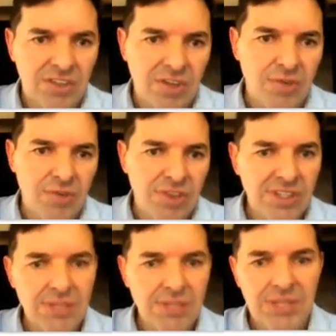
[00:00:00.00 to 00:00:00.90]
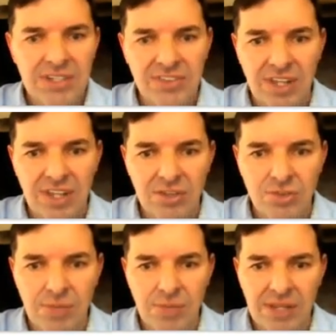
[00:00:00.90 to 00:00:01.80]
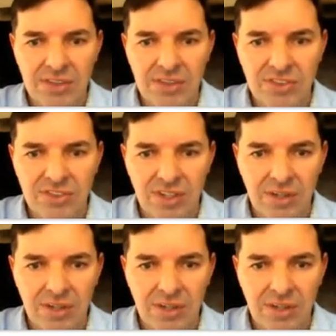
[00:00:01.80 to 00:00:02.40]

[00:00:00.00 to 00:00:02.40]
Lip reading: so I've got 30 minutes now to make this